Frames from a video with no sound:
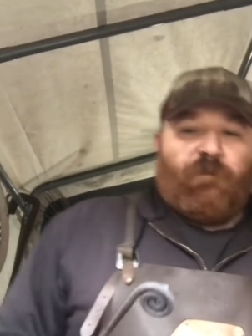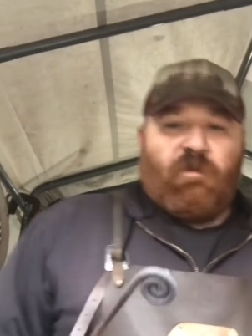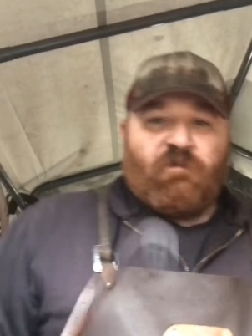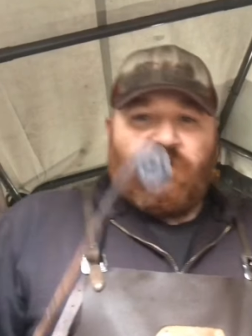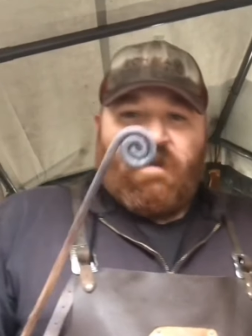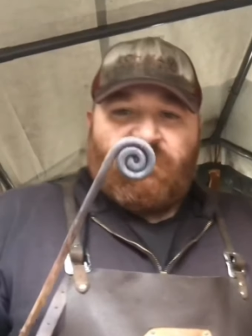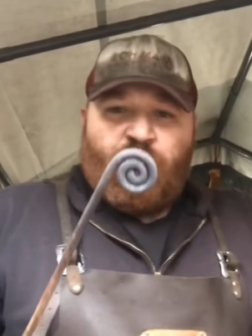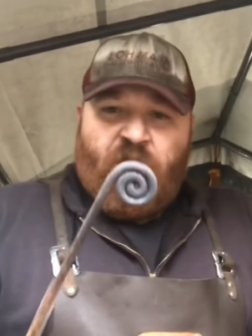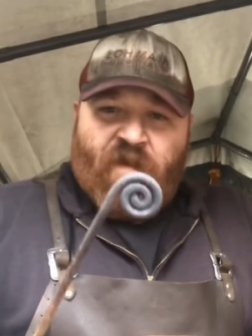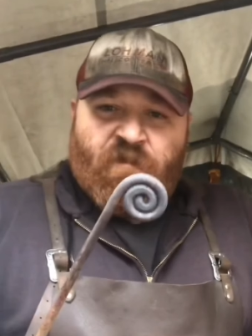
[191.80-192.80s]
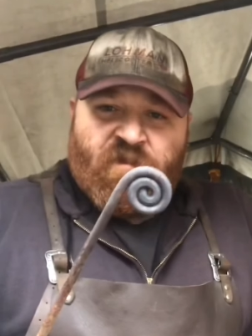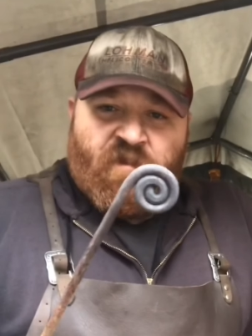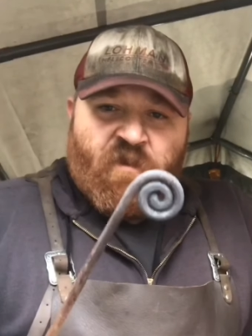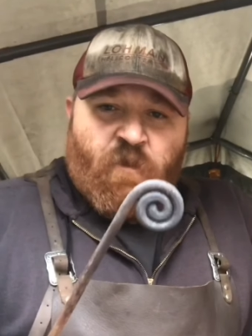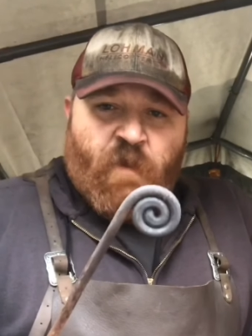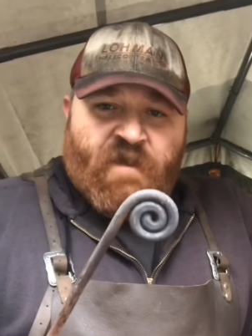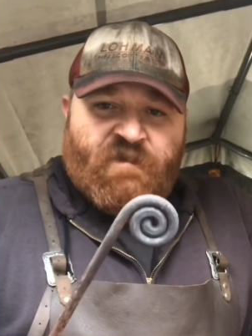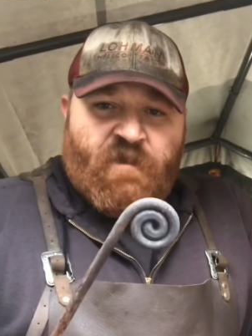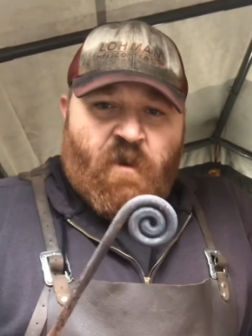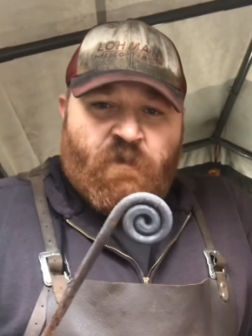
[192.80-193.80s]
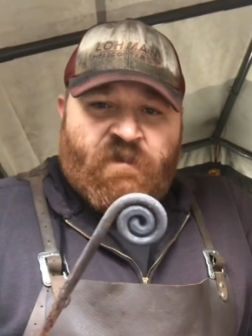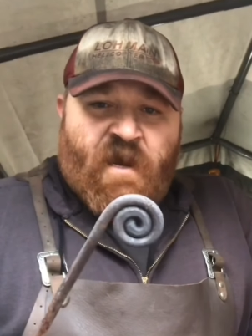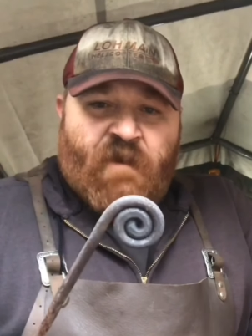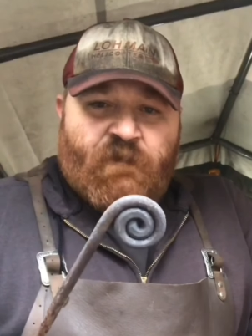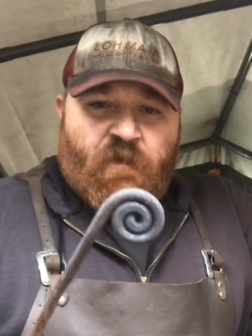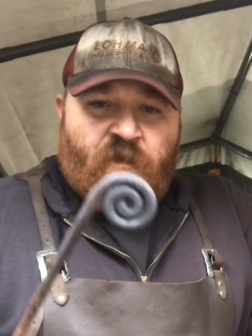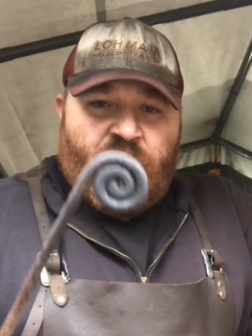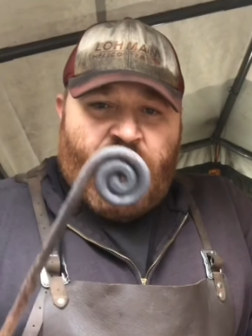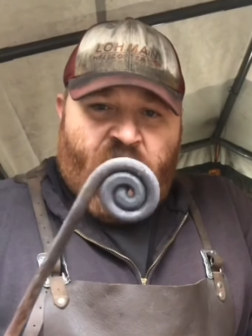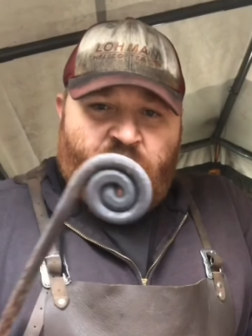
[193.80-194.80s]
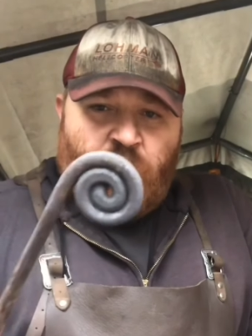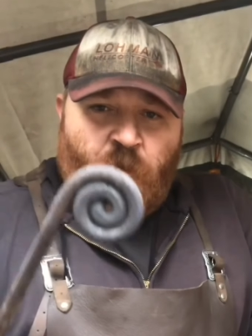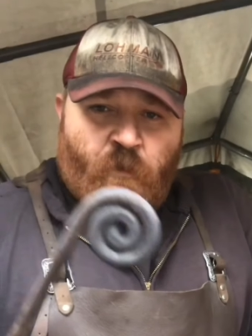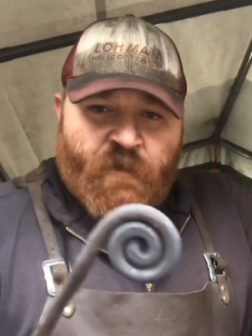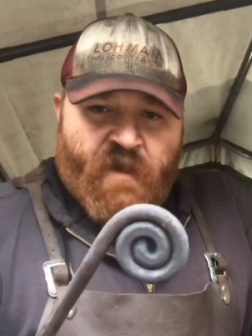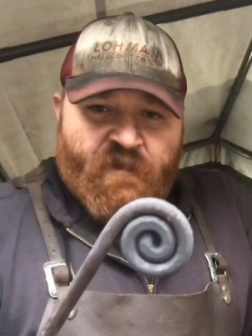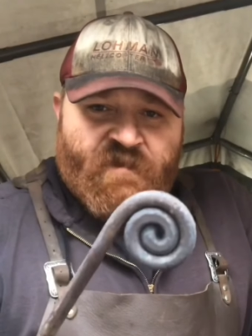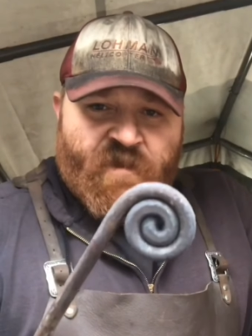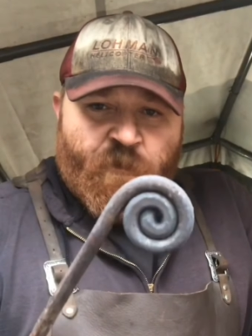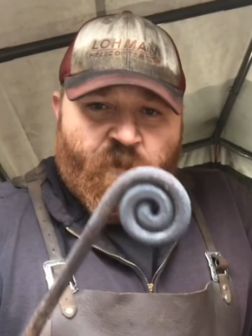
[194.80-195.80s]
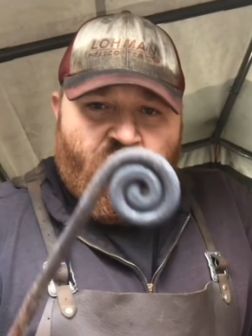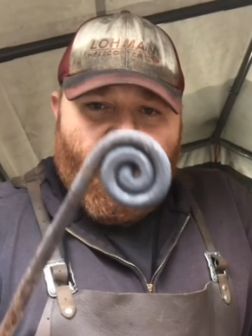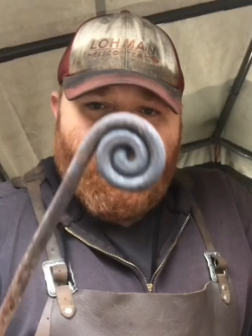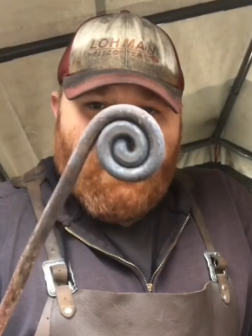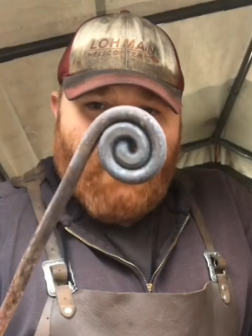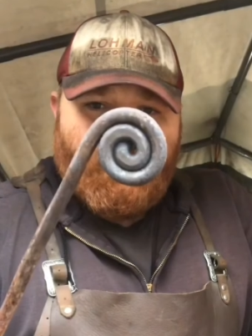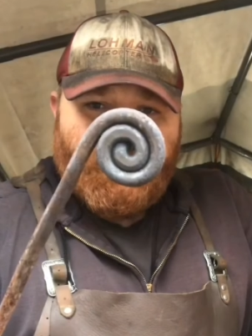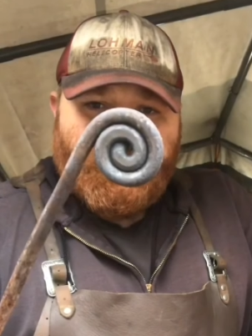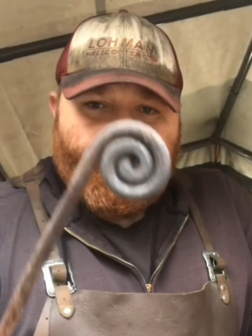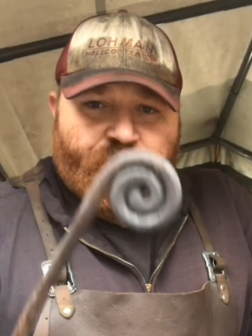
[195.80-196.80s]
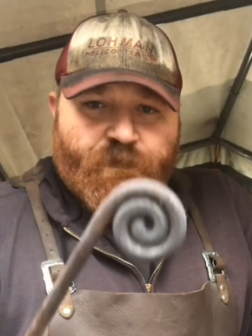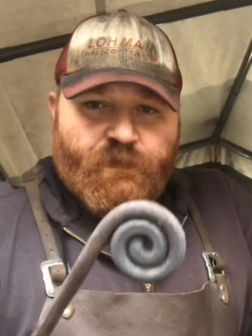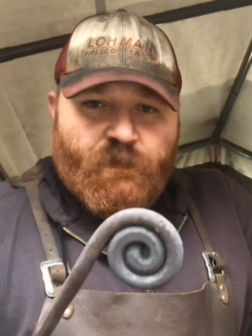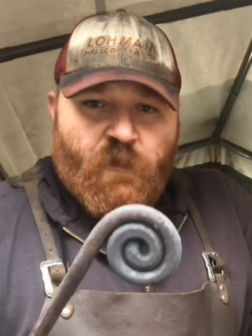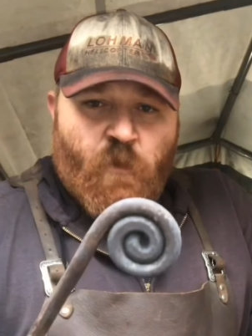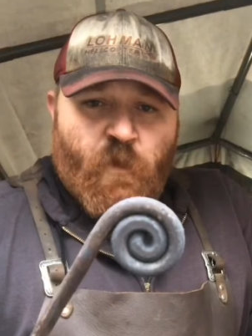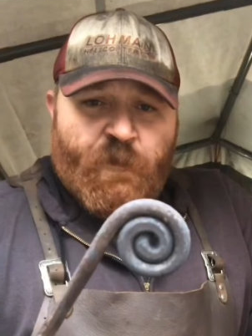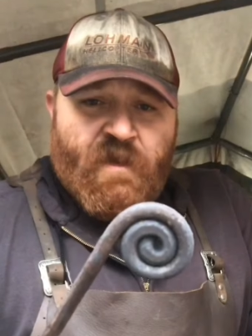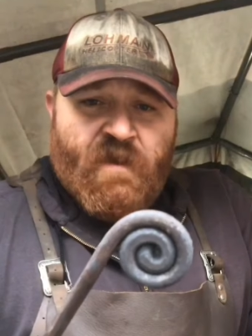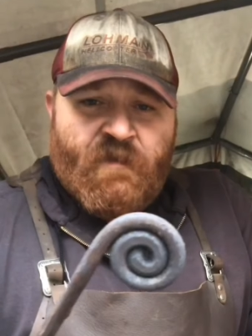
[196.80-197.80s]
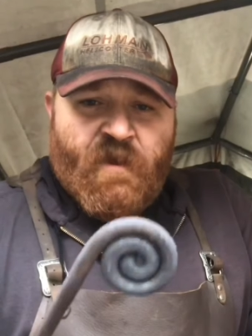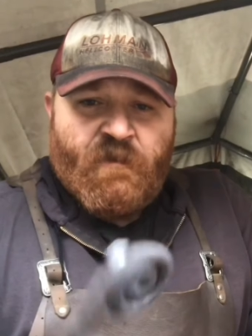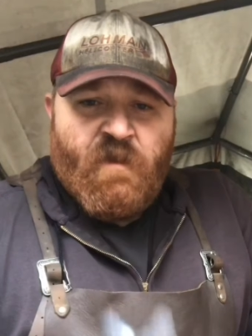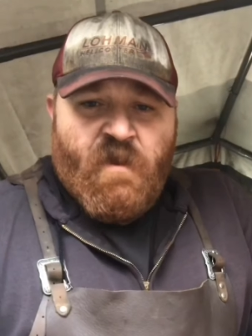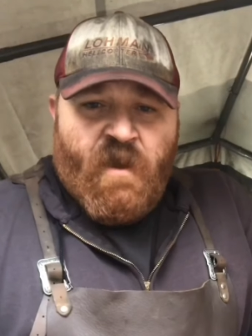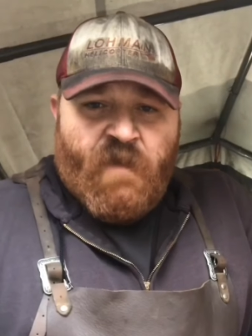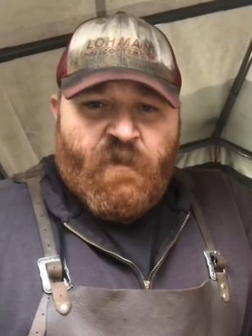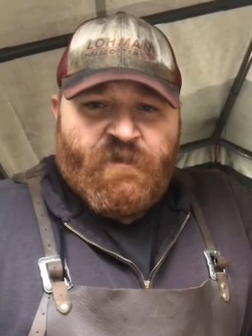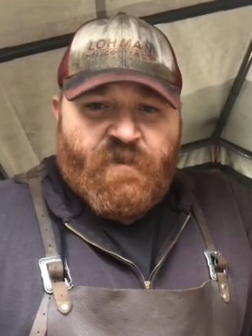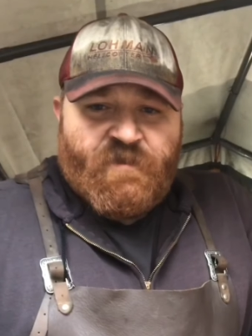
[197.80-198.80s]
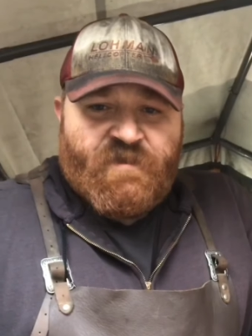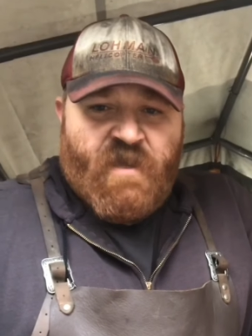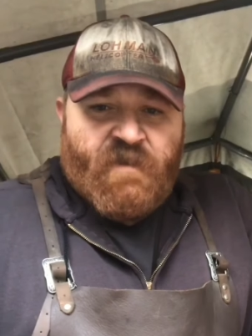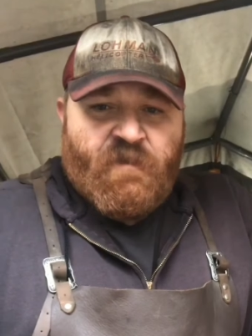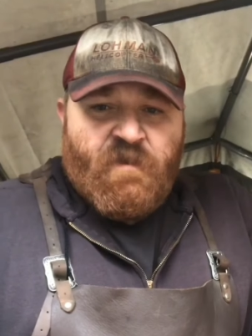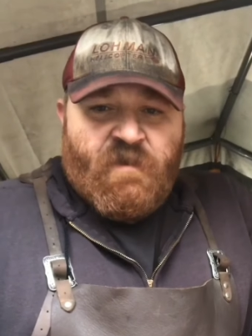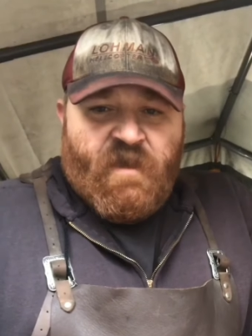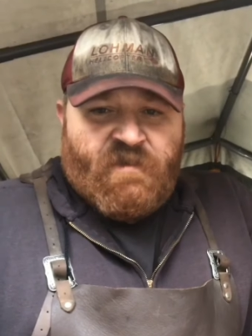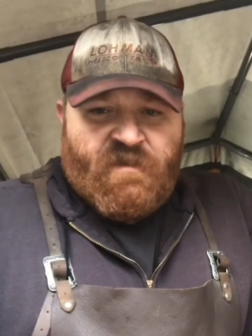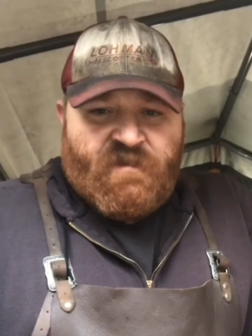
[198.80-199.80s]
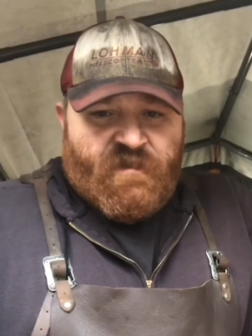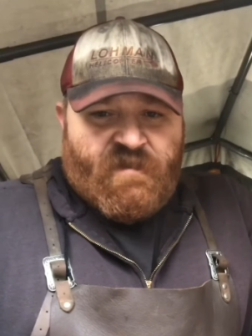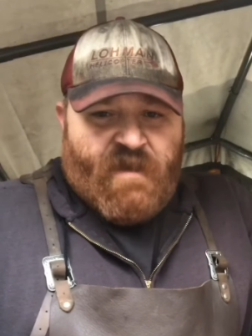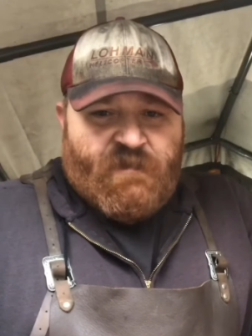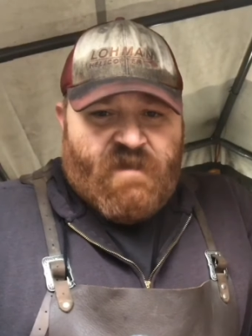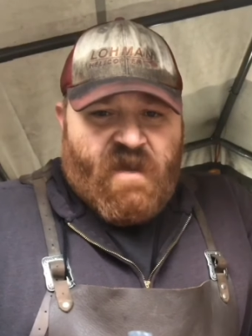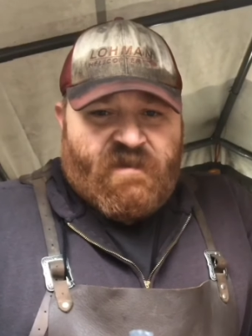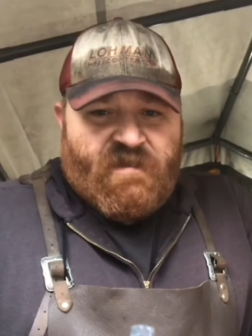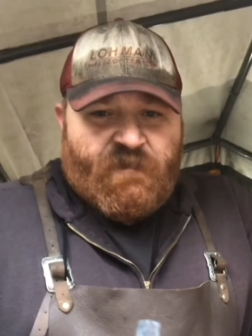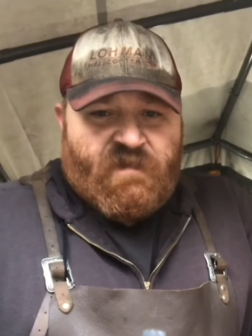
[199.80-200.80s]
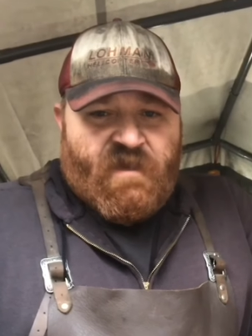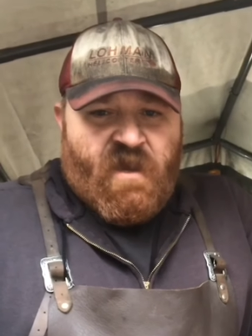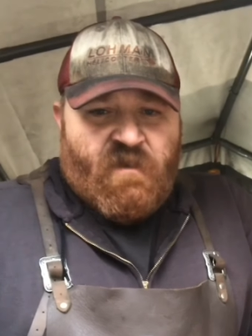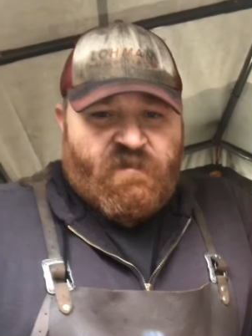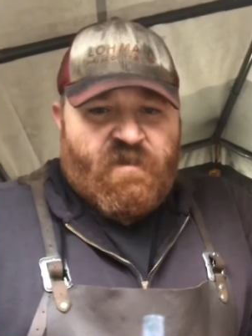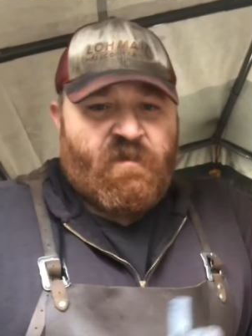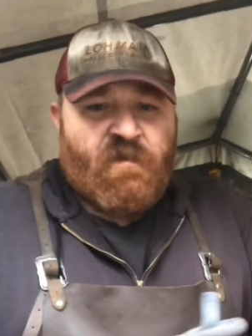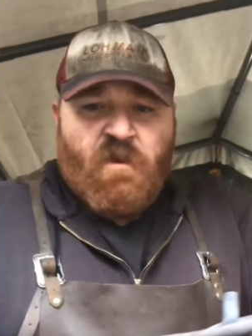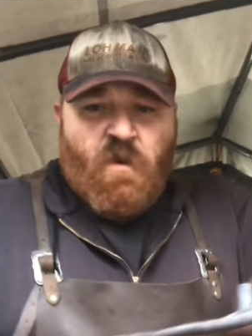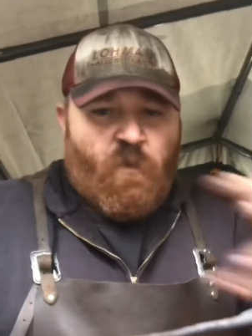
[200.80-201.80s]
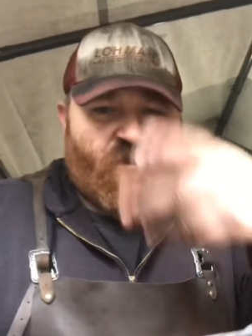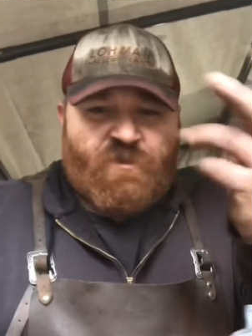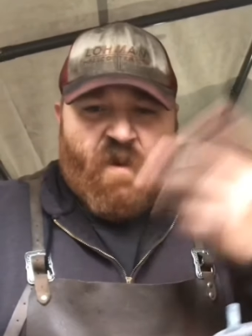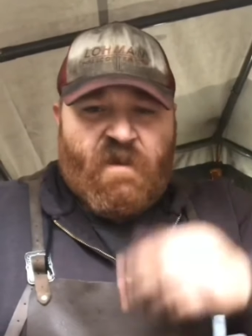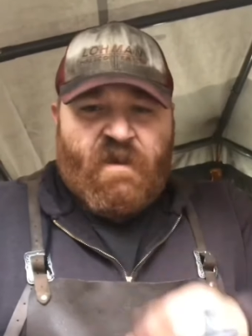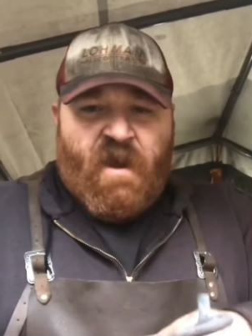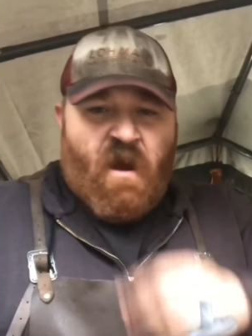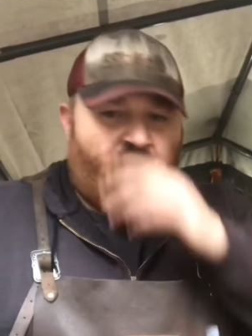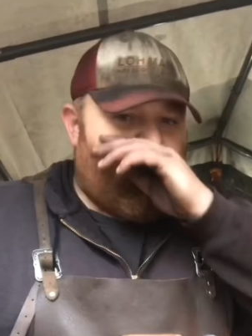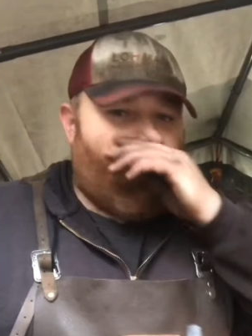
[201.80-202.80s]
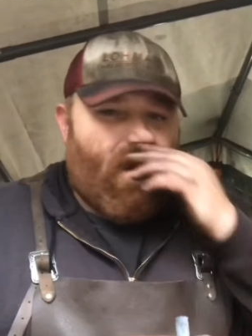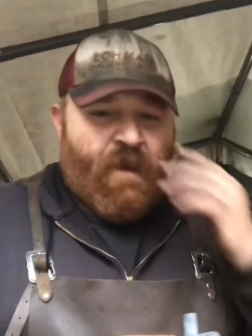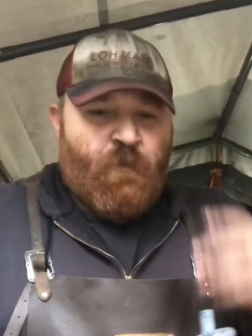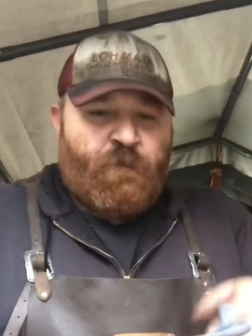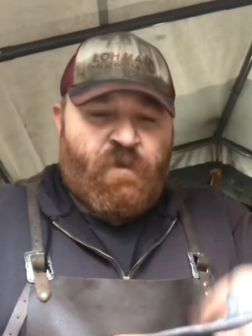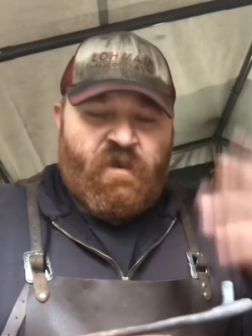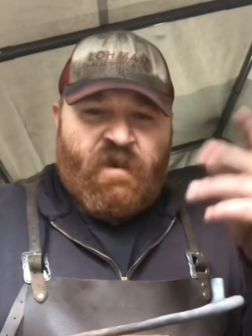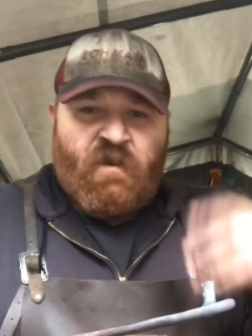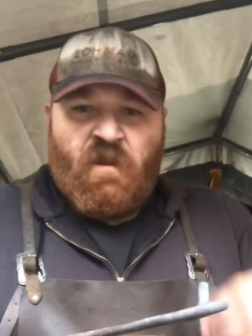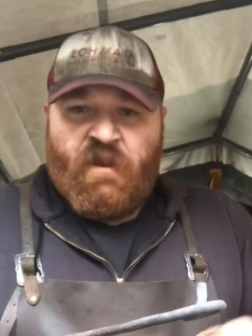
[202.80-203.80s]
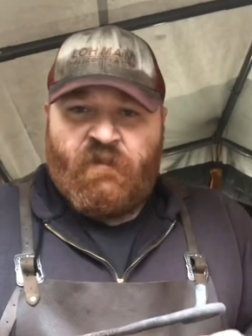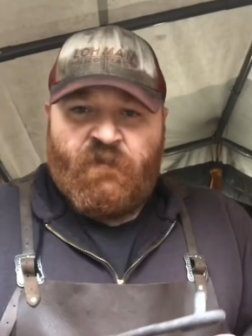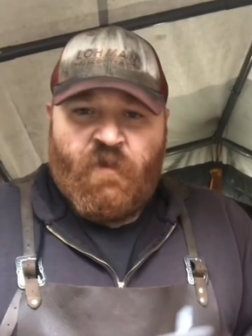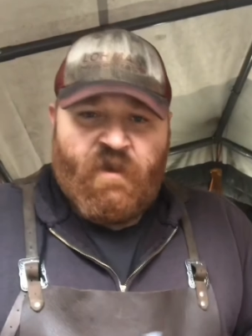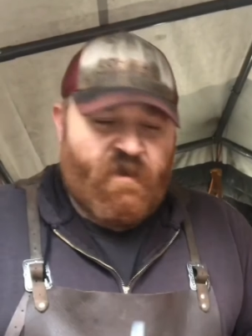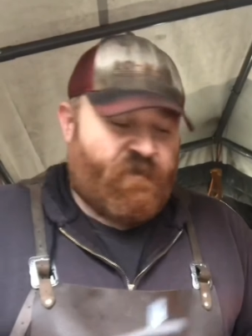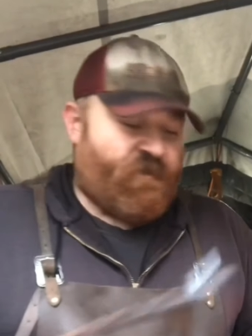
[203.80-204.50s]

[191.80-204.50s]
So we have just a little ways to go with that. That little hole down the center will close up when we get done. And there's our stud. It's just the same size as everything else. We'll straighten it out and we'll put a needle on at the very end.